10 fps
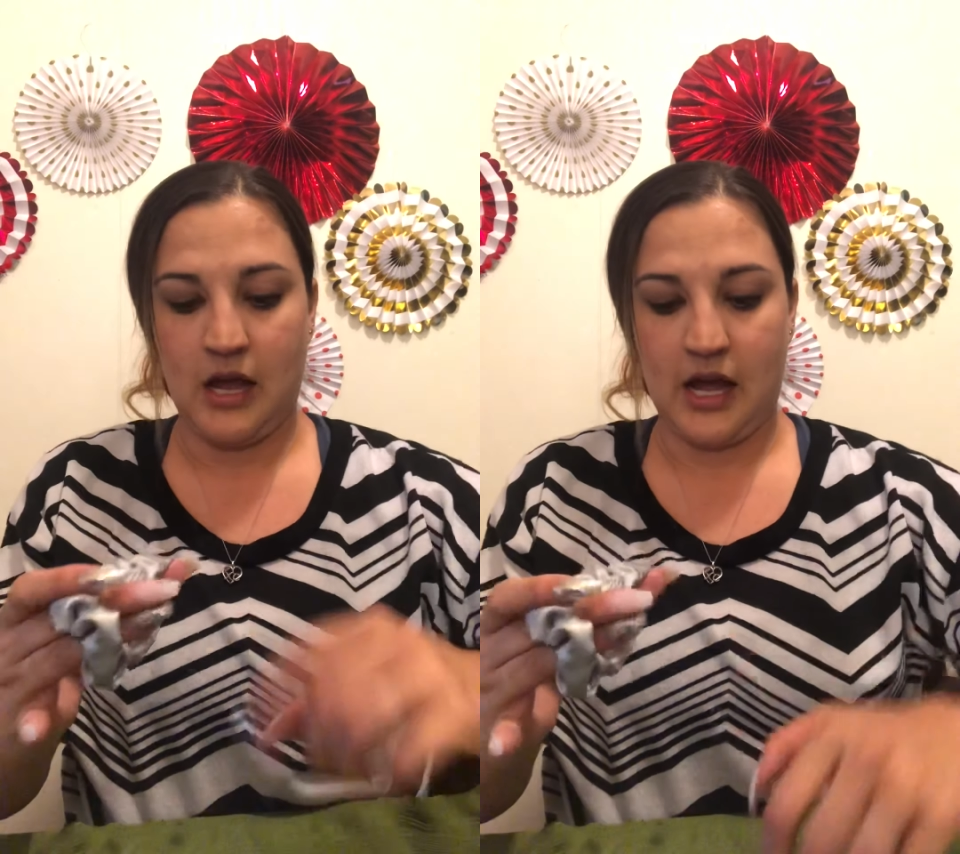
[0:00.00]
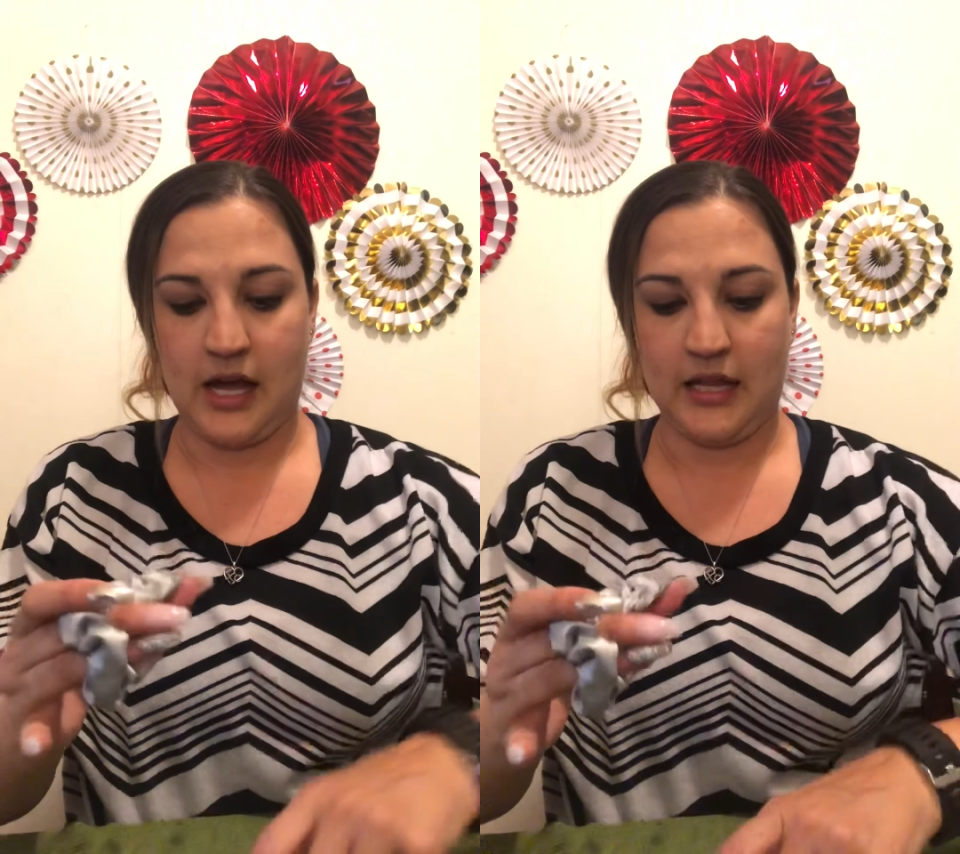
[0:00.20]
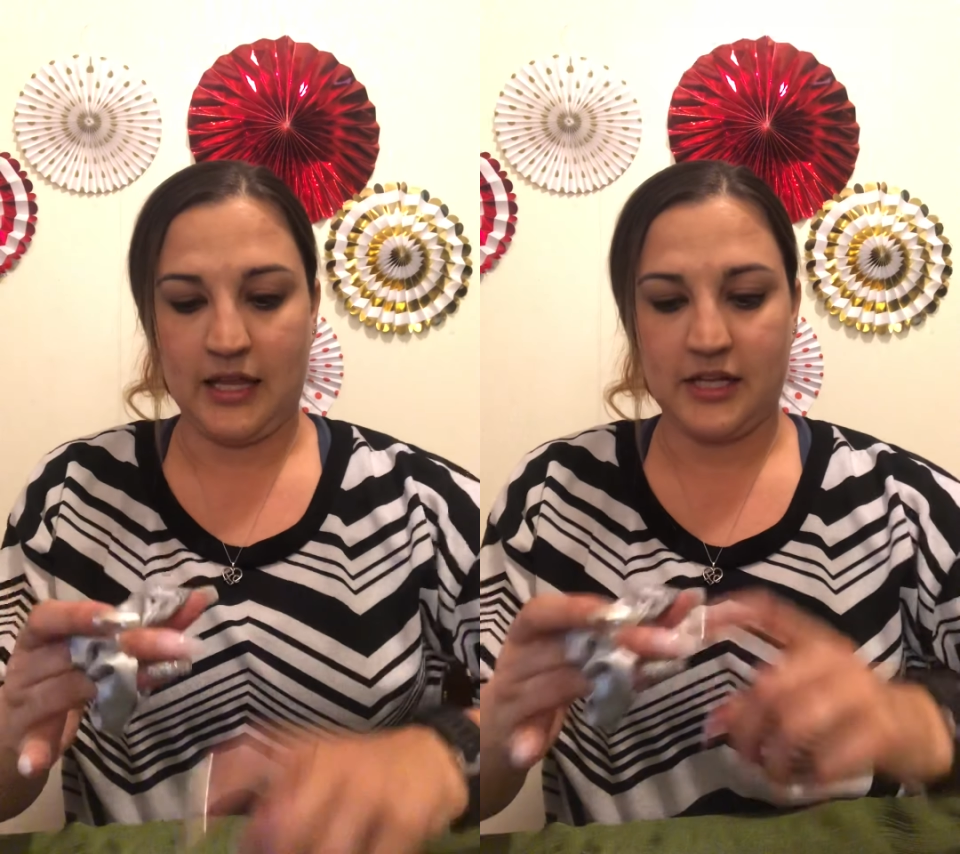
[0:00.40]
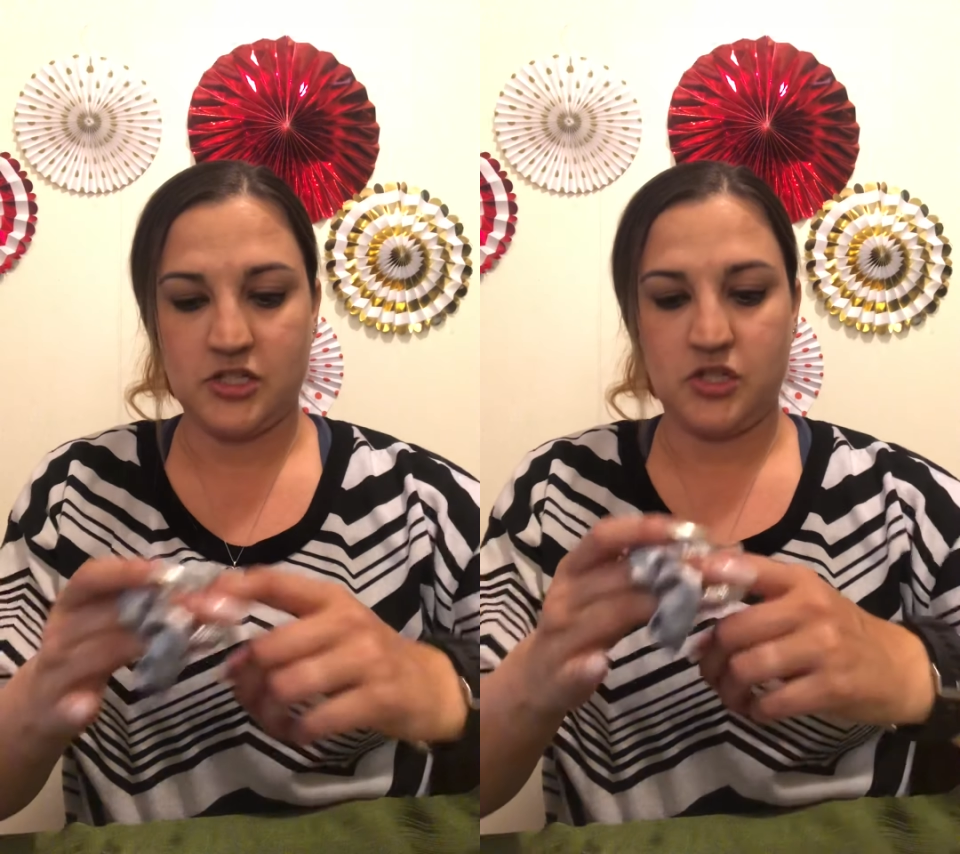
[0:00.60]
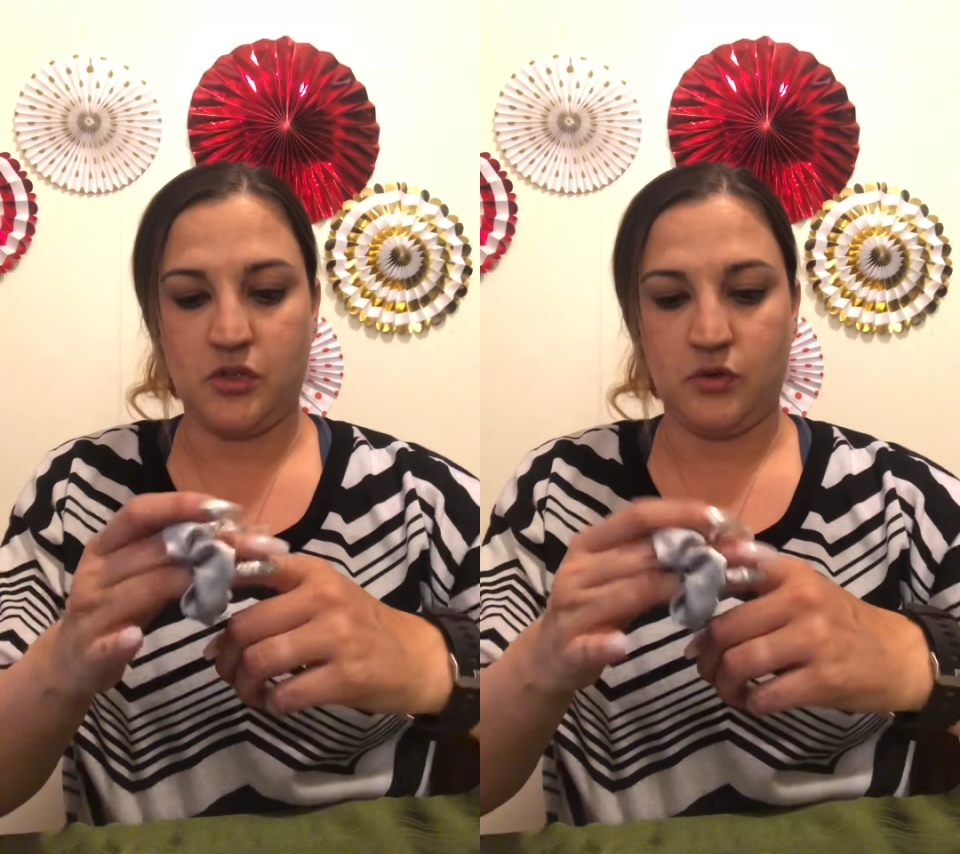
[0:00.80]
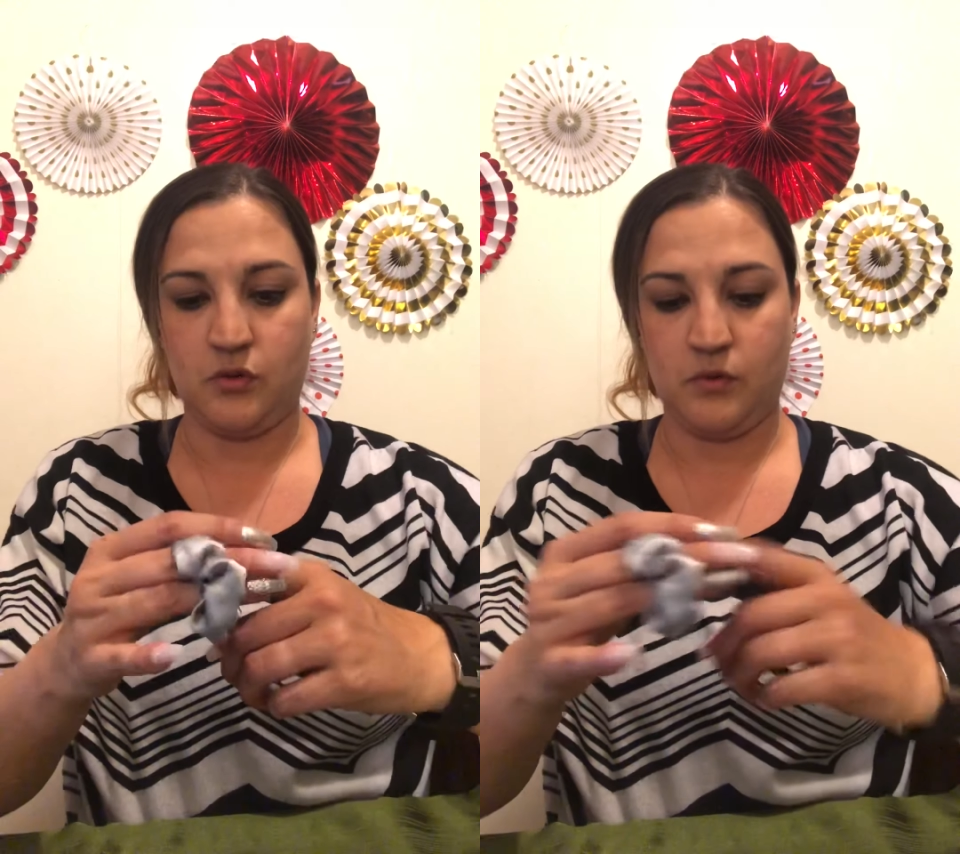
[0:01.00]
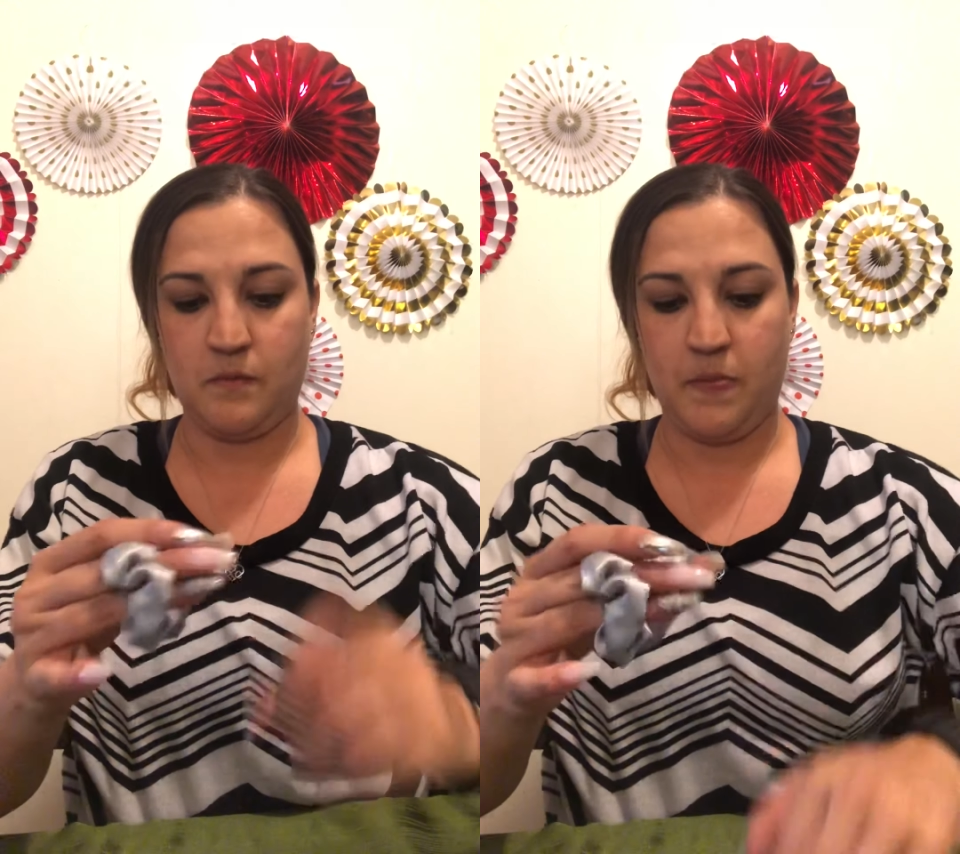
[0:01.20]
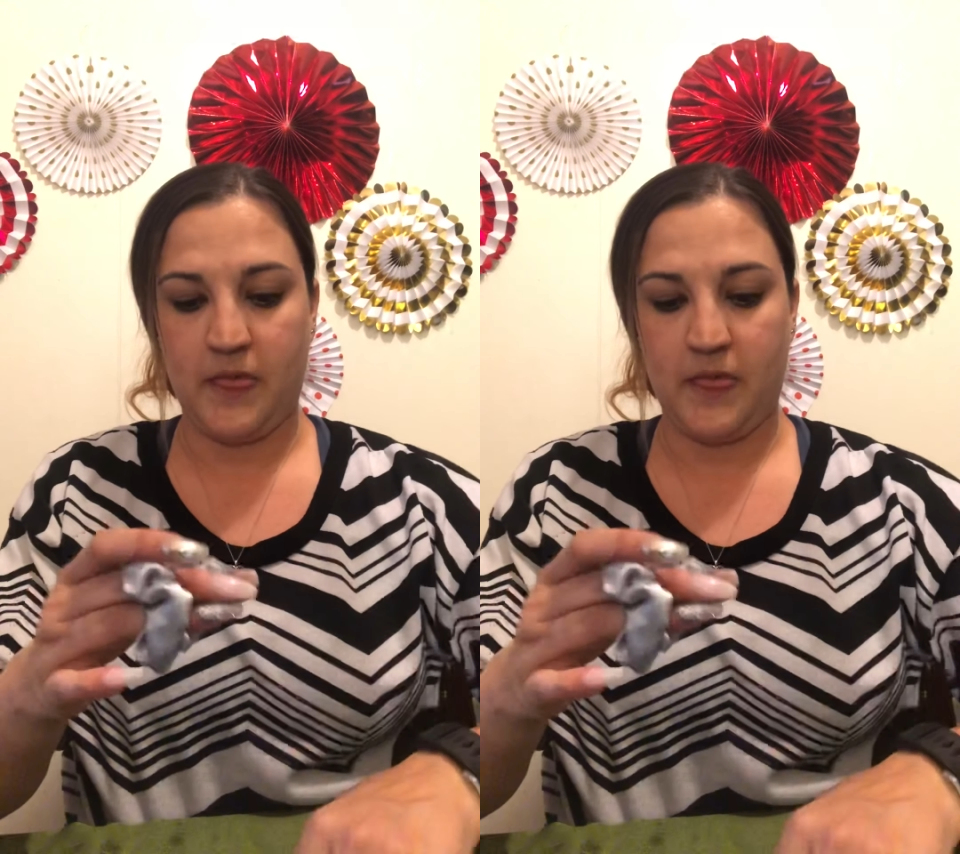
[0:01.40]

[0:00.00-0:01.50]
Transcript: I like to